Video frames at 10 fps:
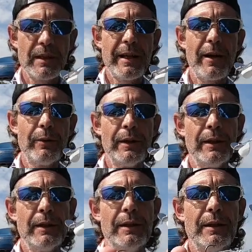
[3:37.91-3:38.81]
Now,
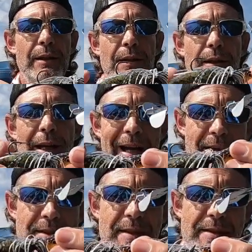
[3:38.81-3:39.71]

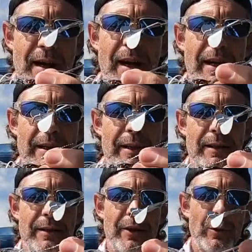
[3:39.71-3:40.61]
as designed,
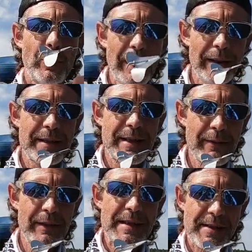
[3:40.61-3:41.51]
they're
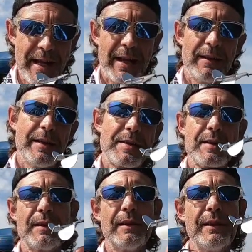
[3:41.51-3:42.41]
relatively
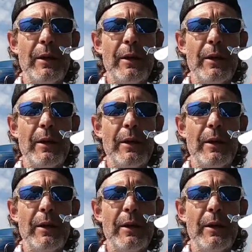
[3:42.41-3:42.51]
snagless.